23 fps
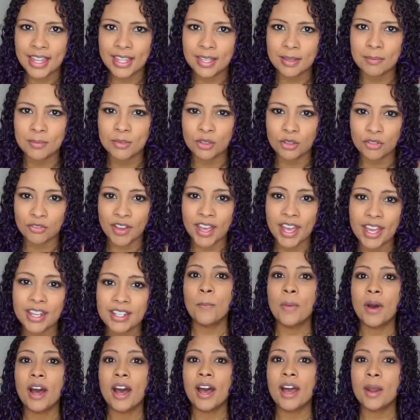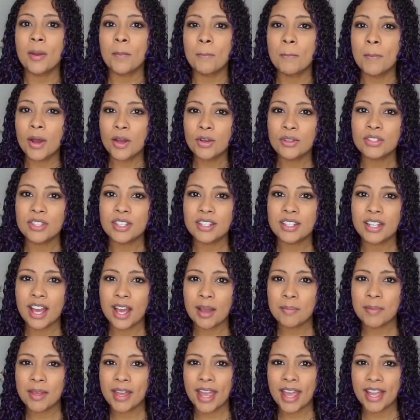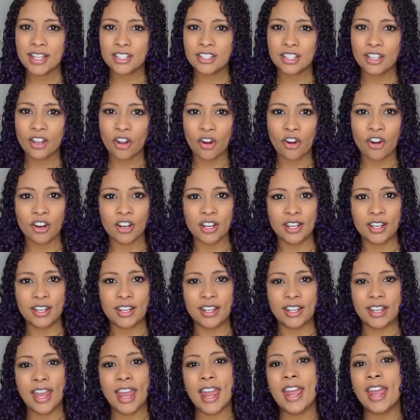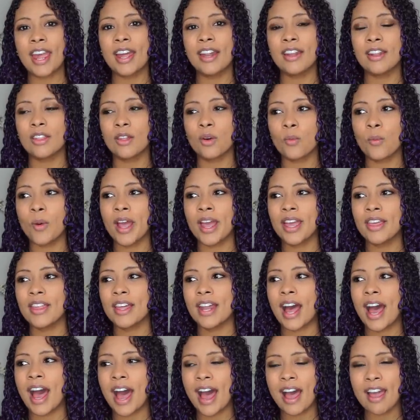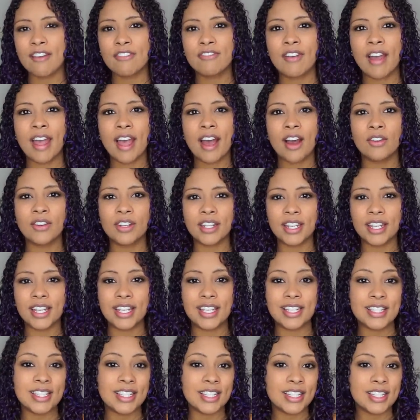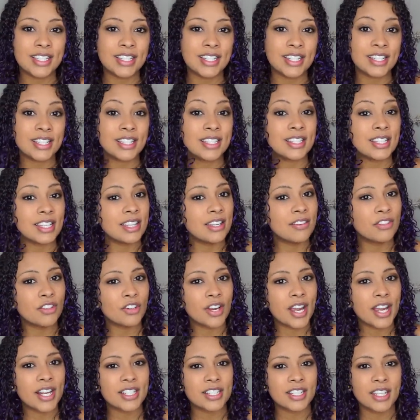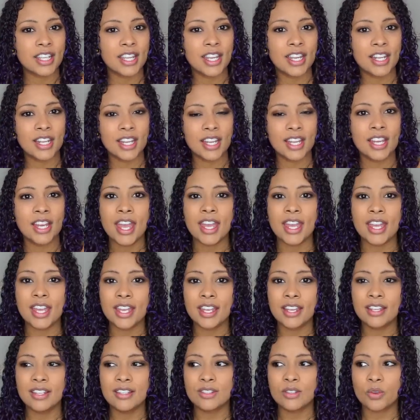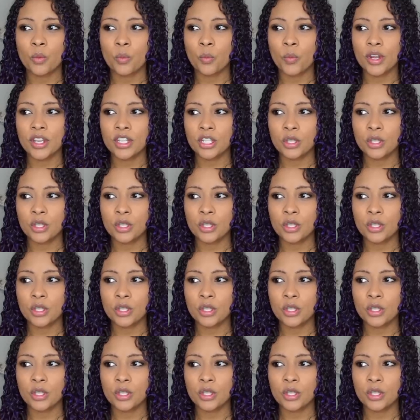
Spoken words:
them to the vet. But most of the time they actually are eating. And the way that I found it easiest to see if they're actually eating is when